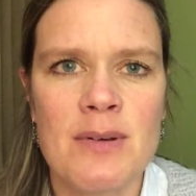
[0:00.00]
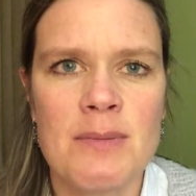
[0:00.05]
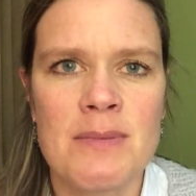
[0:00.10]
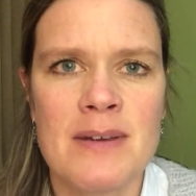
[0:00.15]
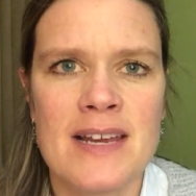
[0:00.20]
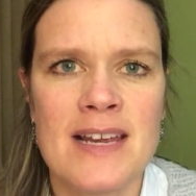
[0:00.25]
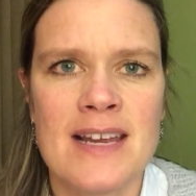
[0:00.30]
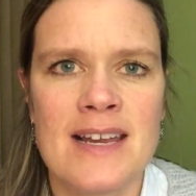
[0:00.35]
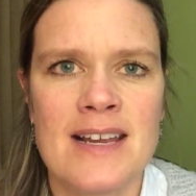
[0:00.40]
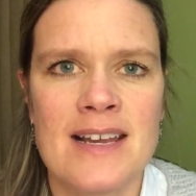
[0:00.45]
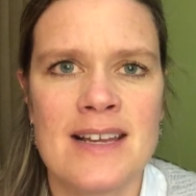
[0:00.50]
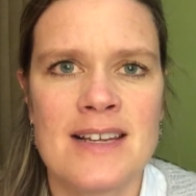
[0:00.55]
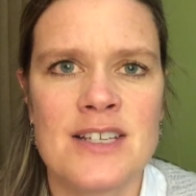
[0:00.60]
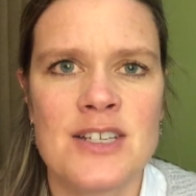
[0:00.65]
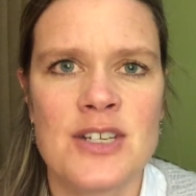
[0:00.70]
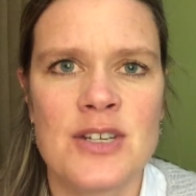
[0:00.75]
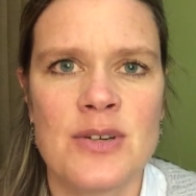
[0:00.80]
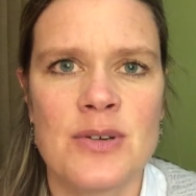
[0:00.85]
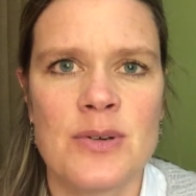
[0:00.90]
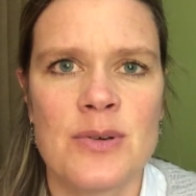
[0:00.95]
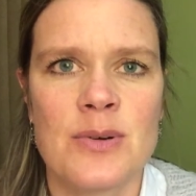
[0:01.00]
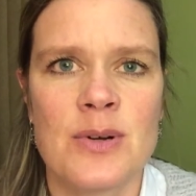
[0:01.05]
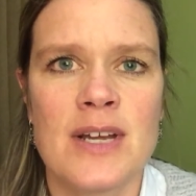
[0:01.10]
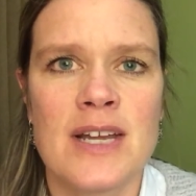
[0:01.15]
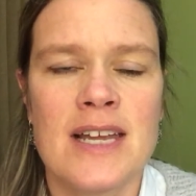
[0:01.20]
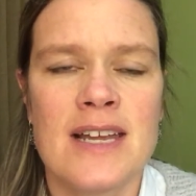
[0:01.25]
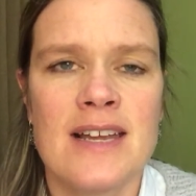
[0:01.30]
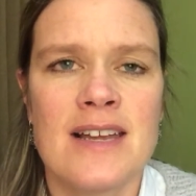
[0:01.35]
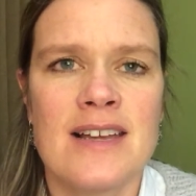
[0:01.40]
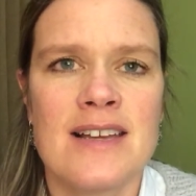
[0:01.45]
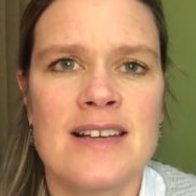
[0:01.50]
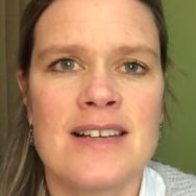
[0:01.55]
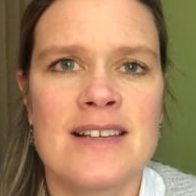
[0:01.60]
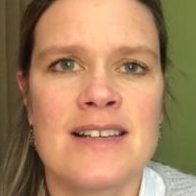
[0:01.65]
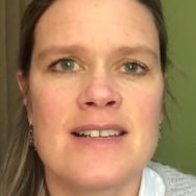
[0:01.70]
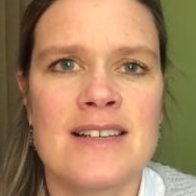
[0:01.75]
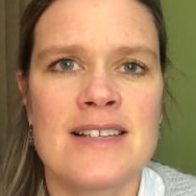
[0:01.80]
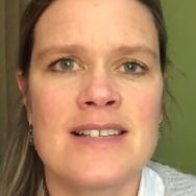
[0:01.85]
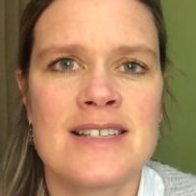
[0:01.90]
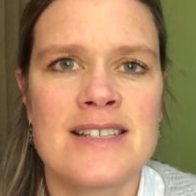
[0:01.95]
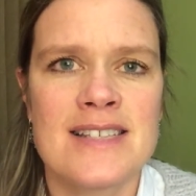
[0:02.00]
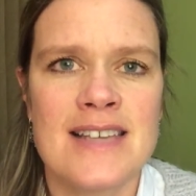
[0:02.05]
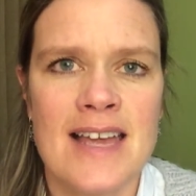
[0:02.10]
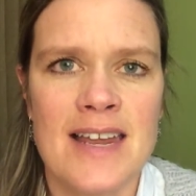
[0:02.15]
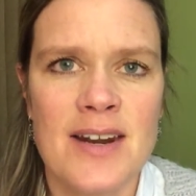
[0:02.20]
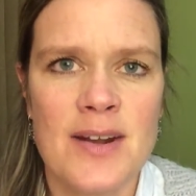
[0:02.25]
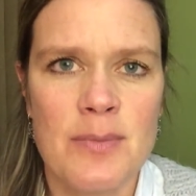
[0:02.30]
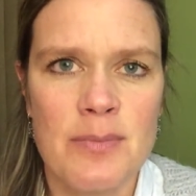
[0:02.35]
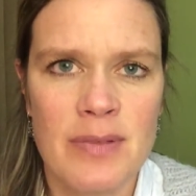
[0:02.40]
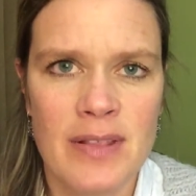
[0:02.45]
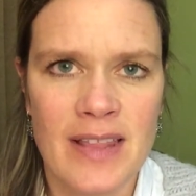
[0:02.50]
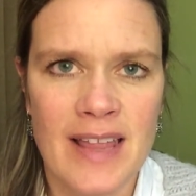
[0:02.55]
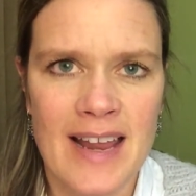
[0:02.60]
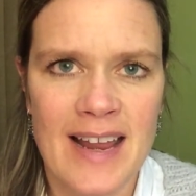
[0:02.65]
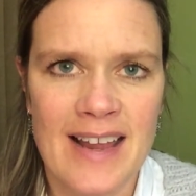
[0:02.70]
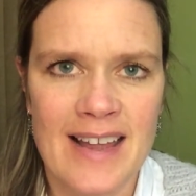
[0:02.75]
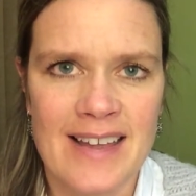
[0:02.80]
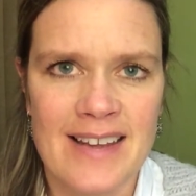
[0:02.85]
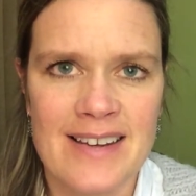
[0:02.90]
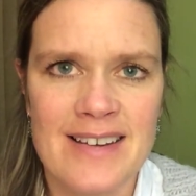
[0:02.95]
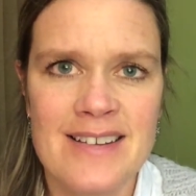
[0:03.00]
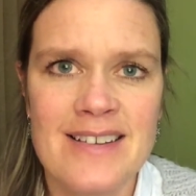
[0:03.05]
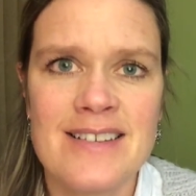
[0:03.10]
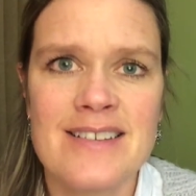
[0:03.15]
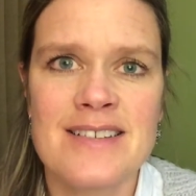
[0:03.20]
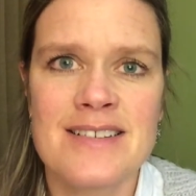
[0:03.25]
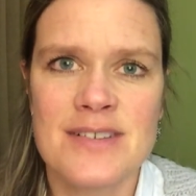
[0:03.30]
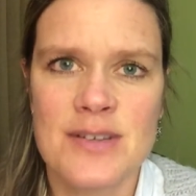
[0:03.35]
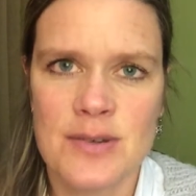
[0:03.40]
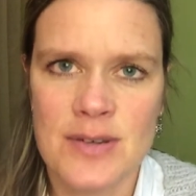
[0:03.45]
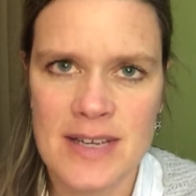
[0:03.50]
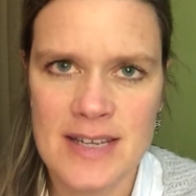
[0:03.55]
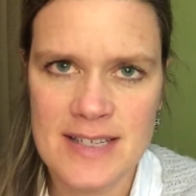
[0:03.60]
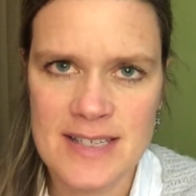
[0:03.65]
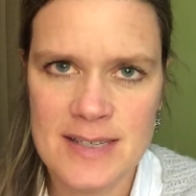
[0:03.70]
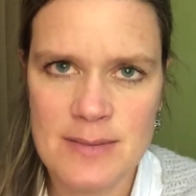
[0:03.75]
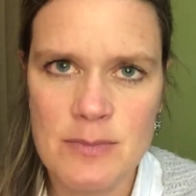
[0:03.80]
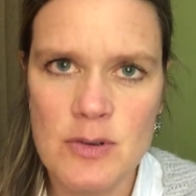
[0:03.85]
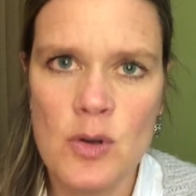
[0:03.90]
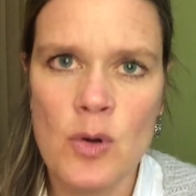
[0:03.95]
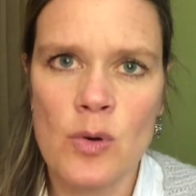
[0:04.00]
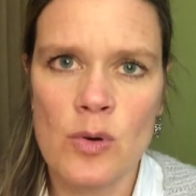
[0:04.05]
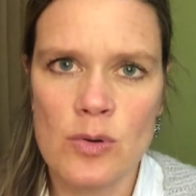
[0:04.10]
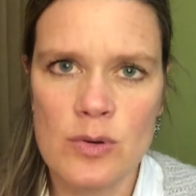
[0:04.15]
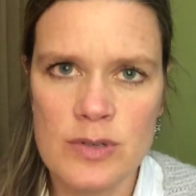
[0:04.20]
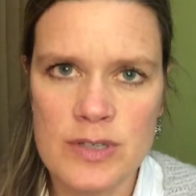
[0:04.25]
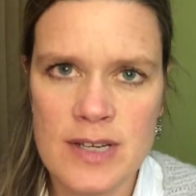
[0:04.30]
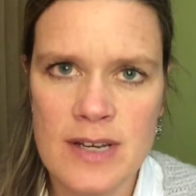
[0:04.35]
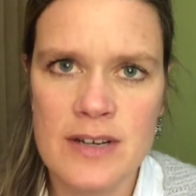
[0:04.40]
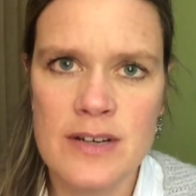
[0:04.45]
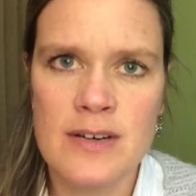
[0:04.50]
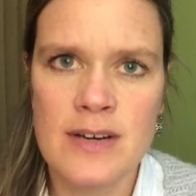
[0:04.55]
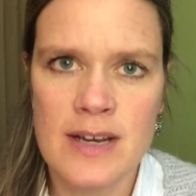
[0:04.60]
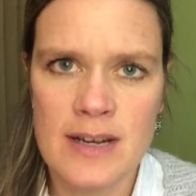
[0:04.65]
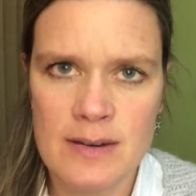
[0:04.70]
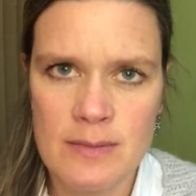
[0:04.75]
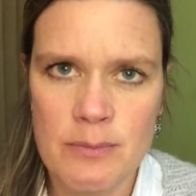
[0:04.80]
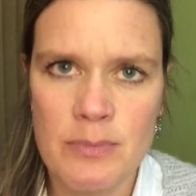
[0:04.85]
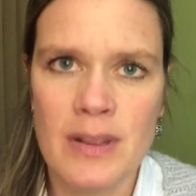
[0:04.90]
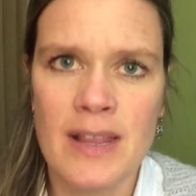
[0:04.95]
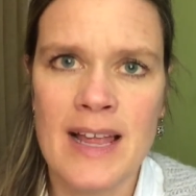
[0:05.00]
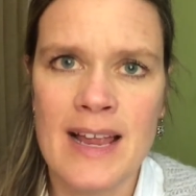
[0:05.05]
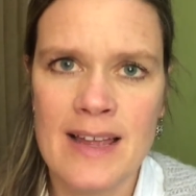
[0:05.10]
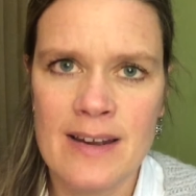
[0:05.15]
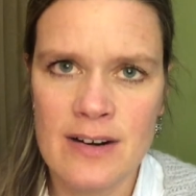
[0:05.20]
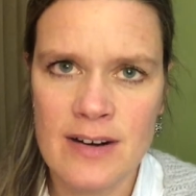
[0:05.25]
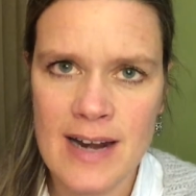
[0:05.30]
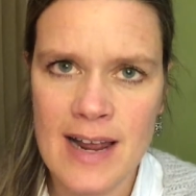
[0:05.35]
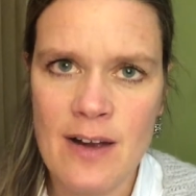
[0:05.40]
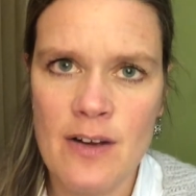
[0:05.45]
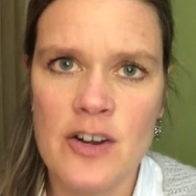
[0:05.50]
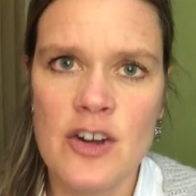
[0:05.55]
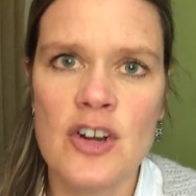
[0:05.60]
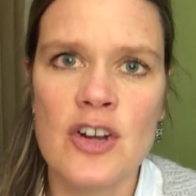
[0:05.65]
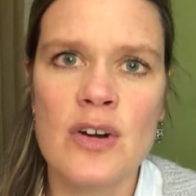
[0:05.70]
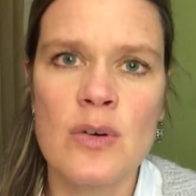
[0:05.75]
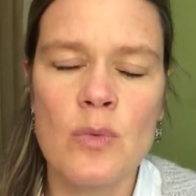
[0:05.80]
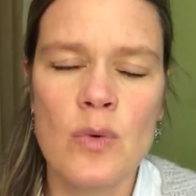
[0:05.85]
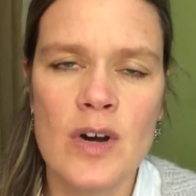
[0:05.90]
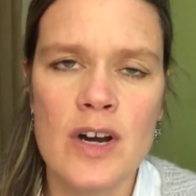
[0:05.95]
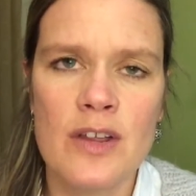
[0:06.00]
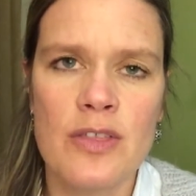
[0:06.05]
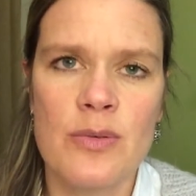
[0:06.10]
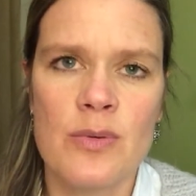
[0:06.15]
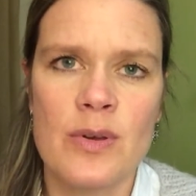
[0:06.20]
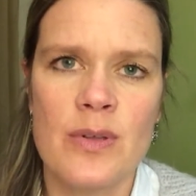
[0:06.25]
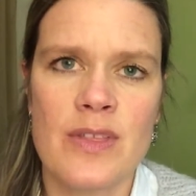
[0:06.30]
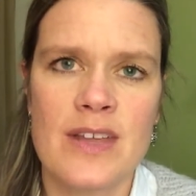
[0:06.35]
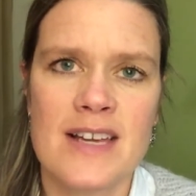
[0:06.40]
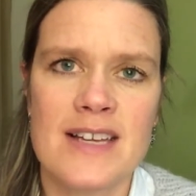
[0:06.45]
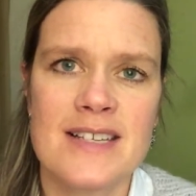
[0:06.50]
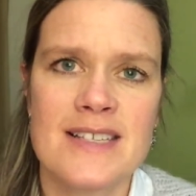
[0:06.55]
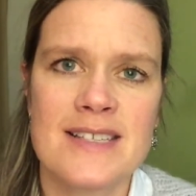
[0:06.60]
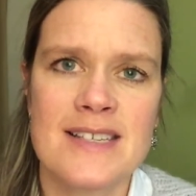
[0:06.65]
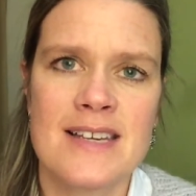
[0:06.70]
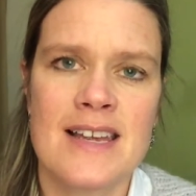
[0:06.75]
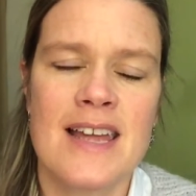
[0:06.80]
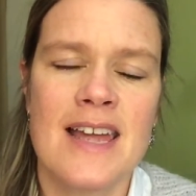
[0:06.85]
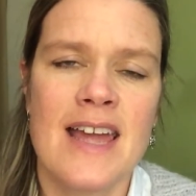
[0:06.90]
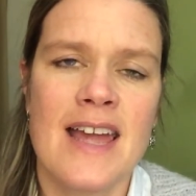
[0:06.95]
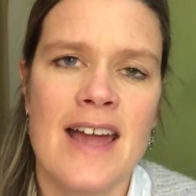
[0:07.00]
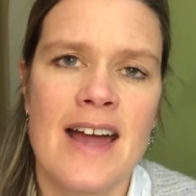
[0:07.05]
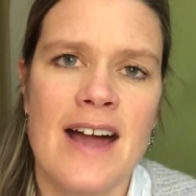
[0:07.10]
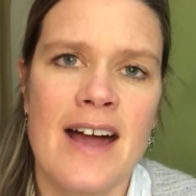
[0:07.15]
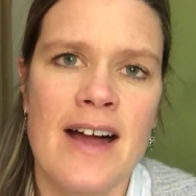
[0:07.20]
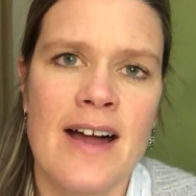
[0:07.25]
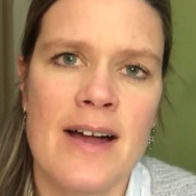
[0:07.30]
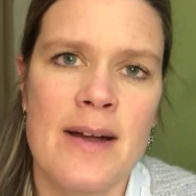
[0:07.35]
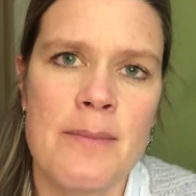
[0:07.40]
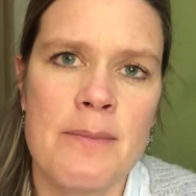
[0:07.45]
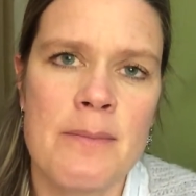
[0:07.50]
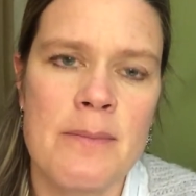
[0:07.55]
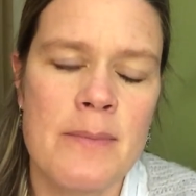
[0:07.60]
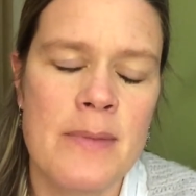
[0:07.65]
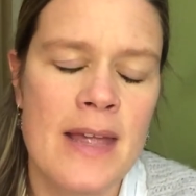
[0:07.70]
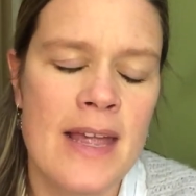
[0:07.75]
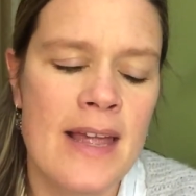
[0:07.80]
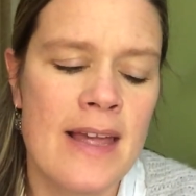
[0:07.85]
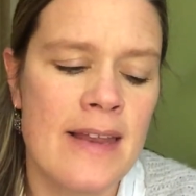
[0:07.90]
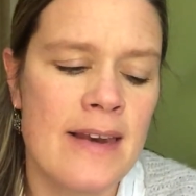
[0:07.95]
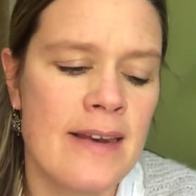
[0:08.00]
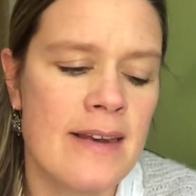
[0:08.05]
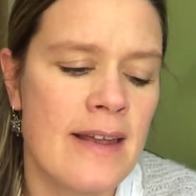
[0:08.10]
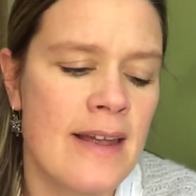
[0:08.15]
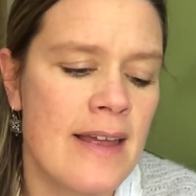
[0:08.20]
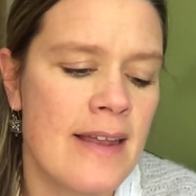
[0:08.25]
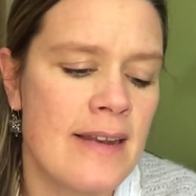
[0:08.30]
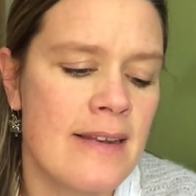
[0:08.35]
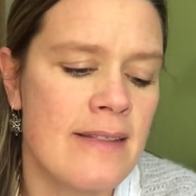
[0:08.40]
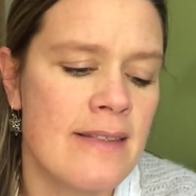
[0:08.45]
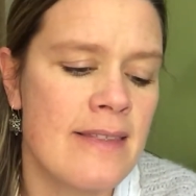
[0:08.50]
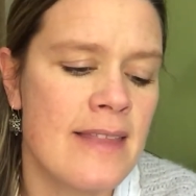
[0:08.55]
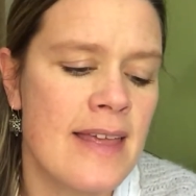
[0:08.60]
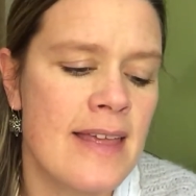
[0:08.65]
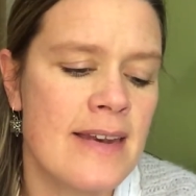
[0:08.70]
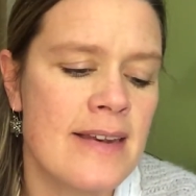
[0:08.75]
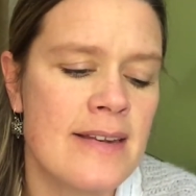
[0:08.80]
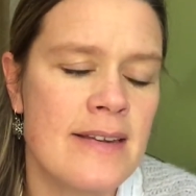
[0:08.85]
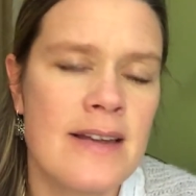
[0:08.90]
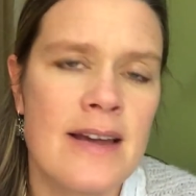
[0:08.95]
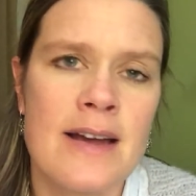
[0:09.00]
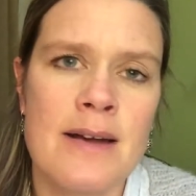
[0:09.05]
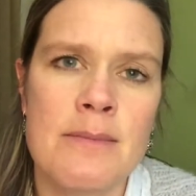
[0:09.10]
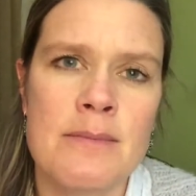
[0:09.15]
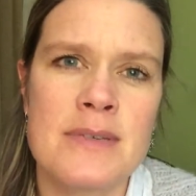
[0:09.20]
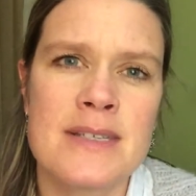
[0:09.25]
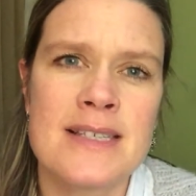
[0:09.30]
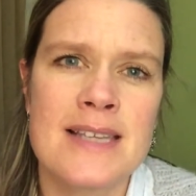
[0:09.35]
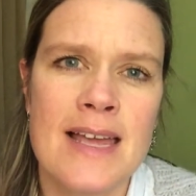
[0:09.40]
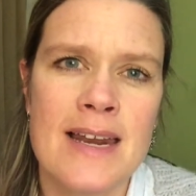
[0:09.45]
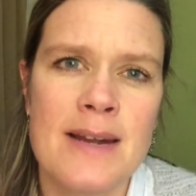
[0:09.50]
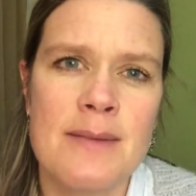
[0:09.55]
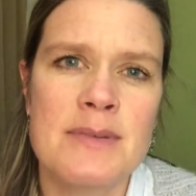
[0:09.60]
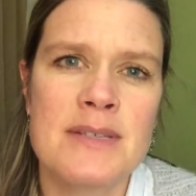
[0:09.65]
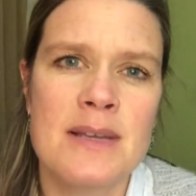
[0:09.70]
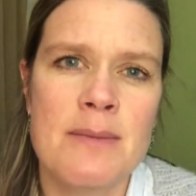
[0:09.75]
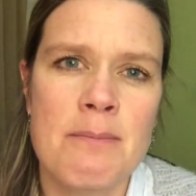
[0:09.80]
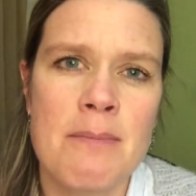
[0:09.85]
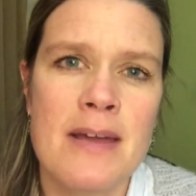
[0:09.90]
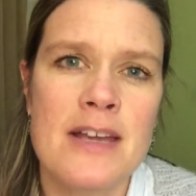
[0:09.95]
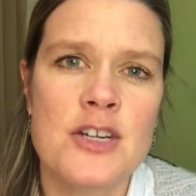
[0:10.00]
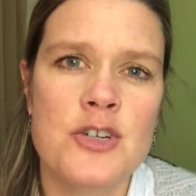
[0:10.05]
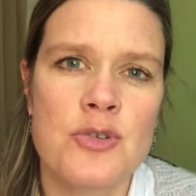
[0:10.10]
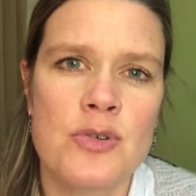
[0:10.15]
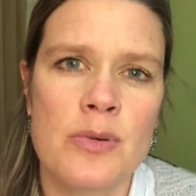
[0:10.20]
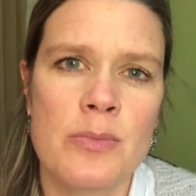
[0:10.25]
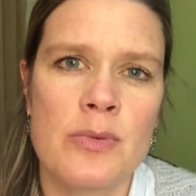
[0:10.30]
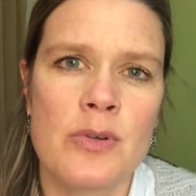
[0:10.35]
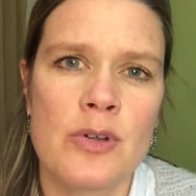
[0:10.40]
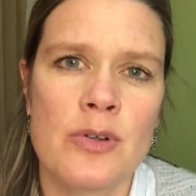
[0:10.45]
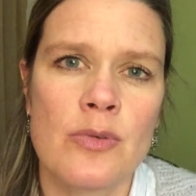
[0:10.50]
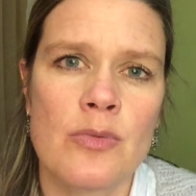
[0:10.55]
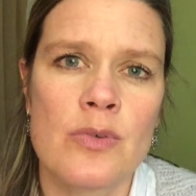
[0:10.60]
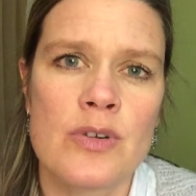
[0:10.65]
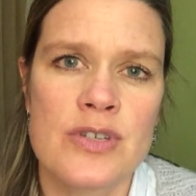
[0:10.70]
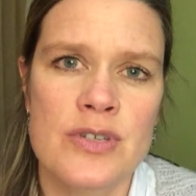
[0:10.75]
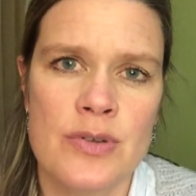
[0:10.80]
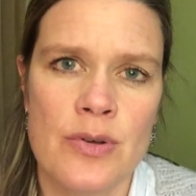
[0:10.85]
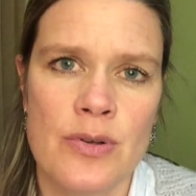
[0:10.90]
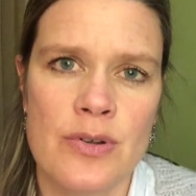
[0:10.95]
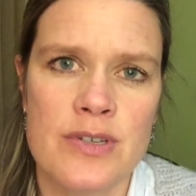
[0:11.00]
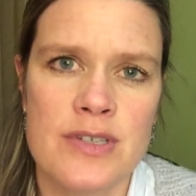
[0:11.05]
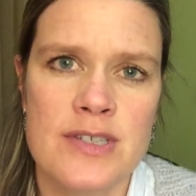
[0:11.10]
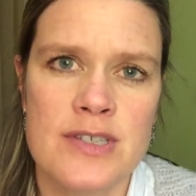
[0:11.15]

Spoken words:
would be to set a plan, to get some goals on and plan on how you're going to work through this, and then set up some measurable results.